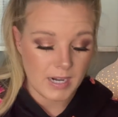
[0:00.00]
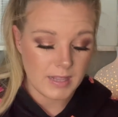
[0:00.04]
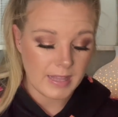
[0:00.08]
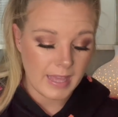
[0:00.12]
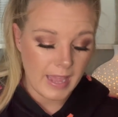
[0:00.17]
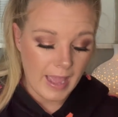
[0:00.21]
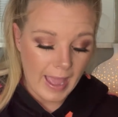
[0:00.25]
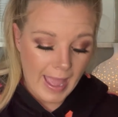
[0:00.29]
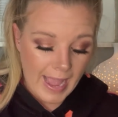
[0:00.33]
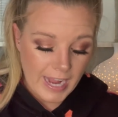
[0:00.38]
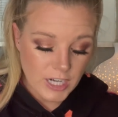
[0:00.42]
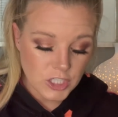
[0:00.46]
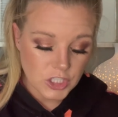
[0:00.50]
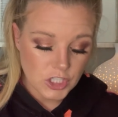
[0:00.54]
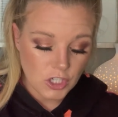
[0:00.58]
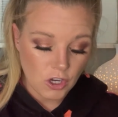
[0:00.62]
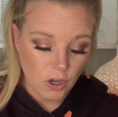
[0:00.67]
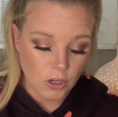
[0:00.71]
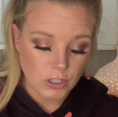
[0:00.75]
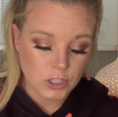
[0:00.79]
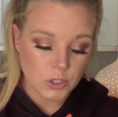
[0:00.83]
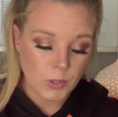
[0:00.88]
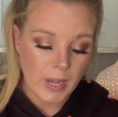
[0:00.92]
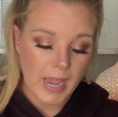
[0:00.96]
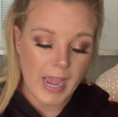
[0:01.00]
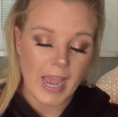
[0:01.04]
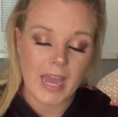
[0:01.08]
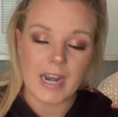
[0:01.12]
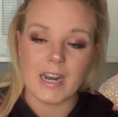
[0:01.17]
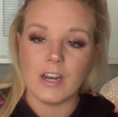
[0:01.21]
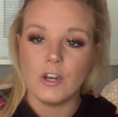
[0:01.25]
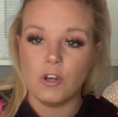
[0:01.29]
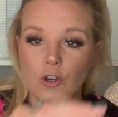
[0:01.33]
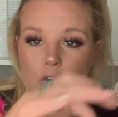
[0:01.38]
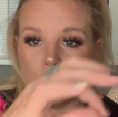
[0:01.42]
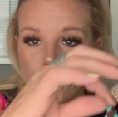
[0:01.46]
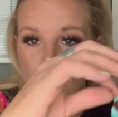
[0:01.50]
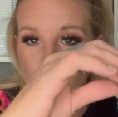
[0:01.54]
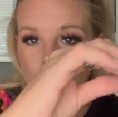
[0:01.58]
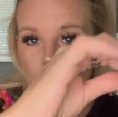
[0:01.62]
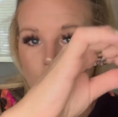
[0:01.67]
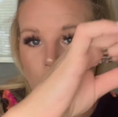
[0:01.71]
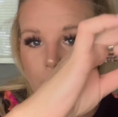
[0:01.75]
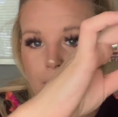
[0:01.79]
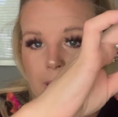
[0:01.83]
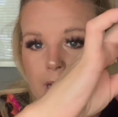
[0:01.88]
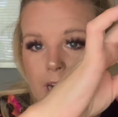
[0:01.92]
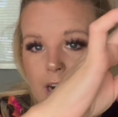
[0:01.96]
They actually also had a neutral
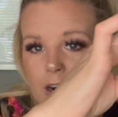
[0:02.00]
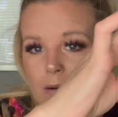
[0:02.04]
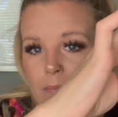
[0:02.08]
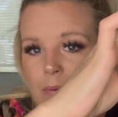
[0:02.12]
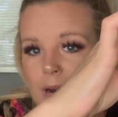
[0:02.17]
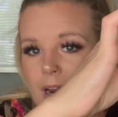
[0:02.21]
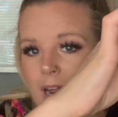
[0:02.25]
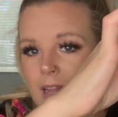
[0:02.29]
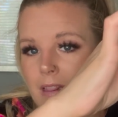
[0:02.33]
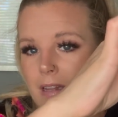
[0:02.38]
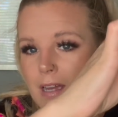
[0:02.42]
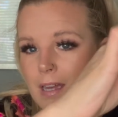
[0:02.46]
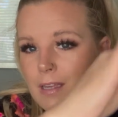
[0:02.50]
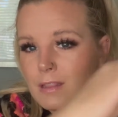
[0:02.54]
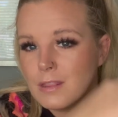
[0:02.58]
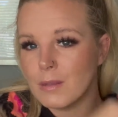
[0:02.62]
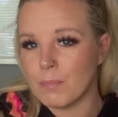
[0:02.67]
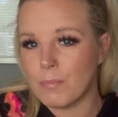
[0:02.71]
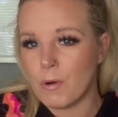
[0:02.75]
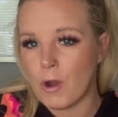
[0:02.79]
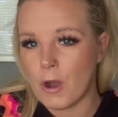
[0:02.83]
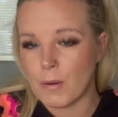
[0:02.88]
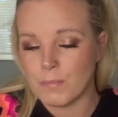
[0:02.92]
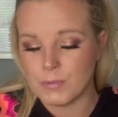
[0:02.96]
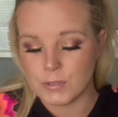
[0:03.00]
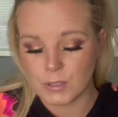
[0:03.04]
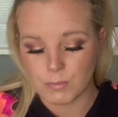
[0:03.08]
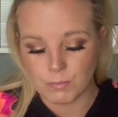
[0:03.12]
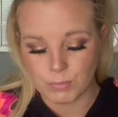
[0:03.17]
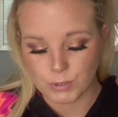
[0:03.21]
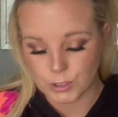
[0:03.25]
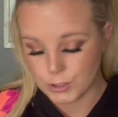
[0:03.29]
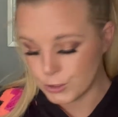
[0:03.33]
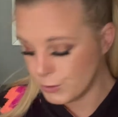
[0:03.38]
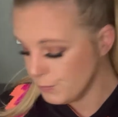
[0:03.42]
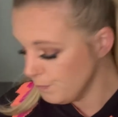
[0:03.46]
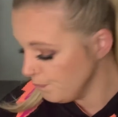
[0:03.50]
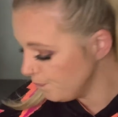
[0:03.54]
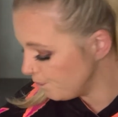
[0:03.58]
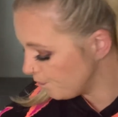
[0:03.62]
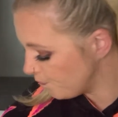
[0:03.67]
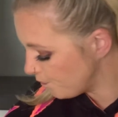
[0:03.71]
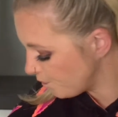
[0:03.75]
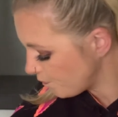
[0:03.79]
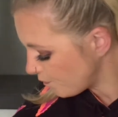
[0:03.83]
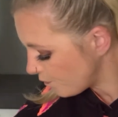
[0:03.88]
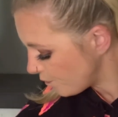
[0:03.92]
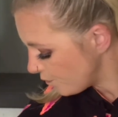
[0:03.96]
pair, but I like the pops of blue.
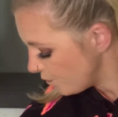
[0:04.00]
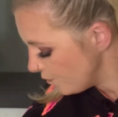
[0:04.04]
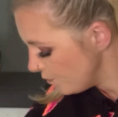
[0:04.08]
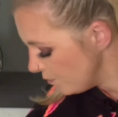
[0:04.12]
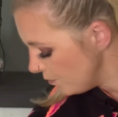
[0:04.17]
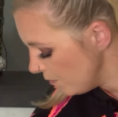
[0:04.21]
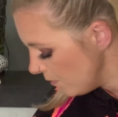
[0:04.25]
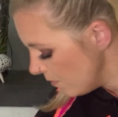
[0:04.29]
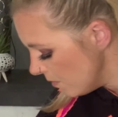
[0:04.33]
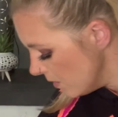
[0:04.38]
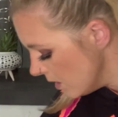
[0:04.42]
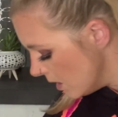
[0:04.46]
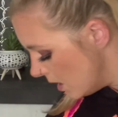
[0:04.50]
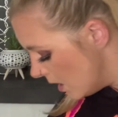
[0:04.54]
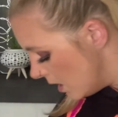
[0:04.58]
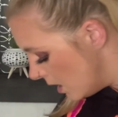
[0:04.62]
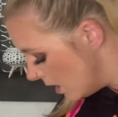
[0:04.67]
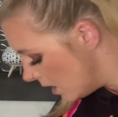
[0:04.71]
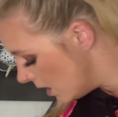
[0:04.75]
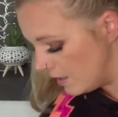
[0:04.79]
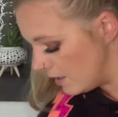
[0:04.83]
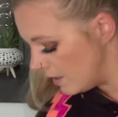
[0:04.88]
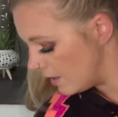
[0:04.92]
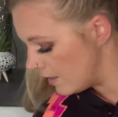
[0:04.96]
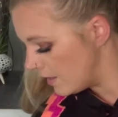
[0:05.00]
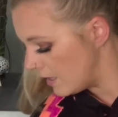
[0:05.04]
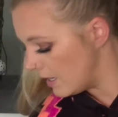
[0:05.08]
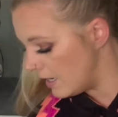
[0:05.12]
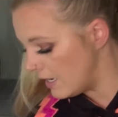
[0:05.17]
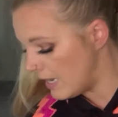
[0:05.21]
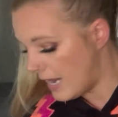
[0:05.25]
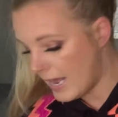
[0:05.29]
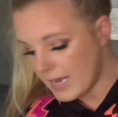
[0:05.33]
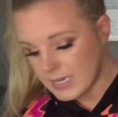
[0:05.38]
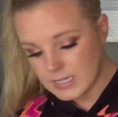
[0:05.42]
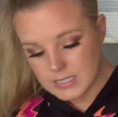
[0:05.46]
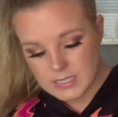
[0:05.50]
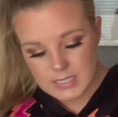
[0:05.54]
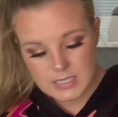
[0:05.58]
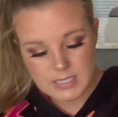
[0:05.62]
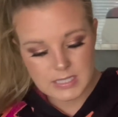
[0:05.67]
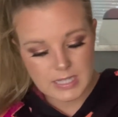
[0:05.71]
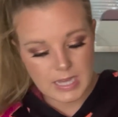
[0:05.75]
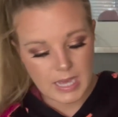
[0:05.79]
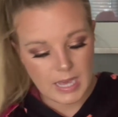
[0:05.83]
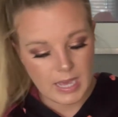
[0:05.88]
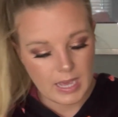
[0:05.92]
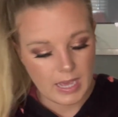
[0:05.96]
The next
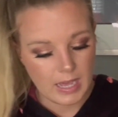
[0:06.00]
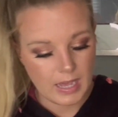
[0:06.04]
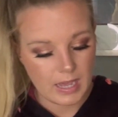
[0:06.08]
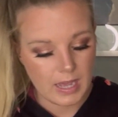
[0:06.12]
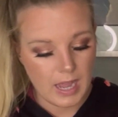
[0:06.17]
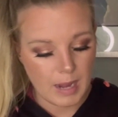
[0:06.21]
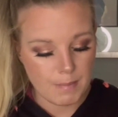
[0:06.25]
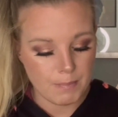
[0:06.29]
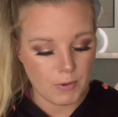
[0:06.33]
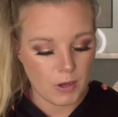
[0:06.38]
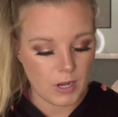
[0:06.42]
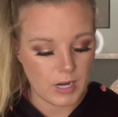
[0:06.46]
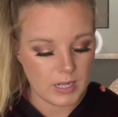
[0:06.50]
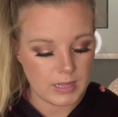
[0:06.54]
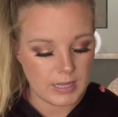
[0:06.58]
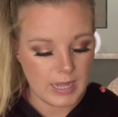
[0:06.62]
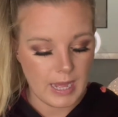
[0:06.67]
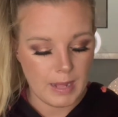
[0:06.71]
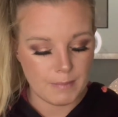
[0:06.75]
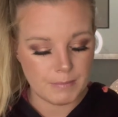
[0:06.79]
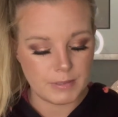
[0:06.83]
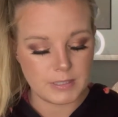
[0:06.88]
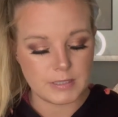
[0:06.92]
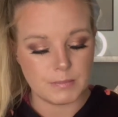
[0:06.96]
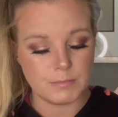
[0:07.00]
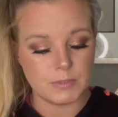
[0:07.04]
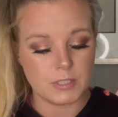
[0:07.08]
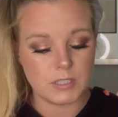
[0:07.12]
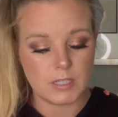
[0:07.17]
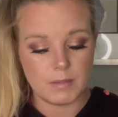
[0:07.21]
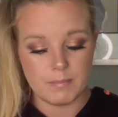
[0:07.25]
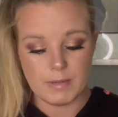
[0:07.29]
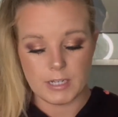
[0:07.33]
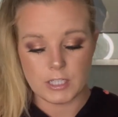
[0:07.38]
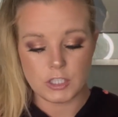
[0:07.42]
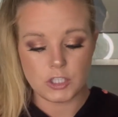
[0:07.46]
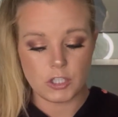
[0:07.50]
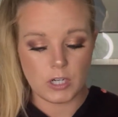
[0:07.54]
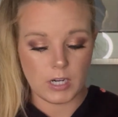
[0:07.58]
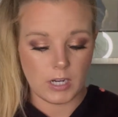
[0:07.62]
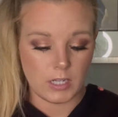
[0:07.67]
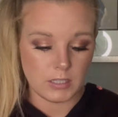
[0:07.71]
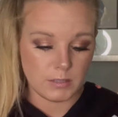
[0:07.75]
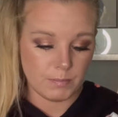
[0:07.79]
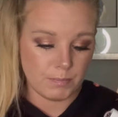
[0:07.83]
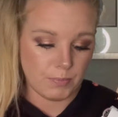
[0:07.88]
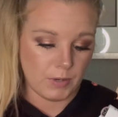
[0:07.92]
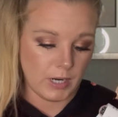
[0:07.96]
thing I bought at Lammle's, I'm just gonna make sure I got
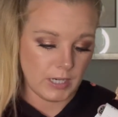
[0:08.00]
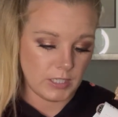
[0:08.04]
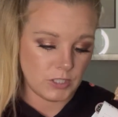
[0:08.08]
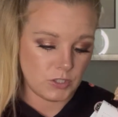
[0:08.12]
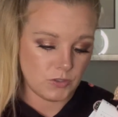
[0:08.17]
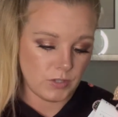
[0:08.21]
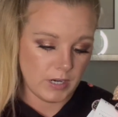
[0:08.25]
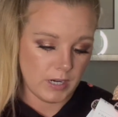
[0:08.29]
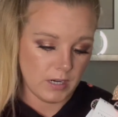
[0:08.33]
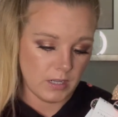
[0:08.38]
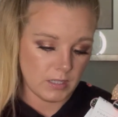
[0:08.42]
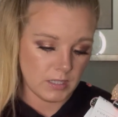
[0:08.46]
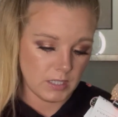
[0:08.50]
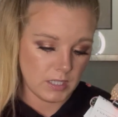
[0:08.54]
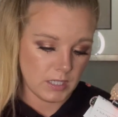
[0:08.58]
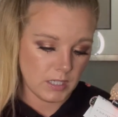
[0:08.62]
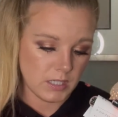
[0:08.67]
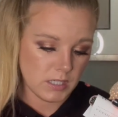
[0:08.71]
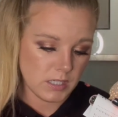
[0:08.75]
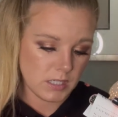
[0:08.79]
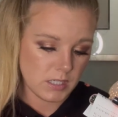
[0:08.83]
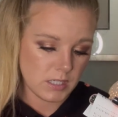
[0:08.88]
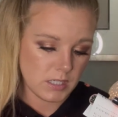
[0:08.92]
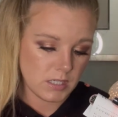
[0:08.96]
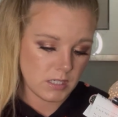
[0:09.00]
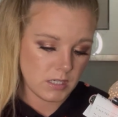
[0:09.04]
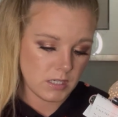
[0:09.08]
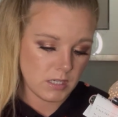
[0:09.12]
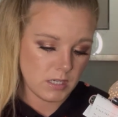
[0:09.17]
the price right on this.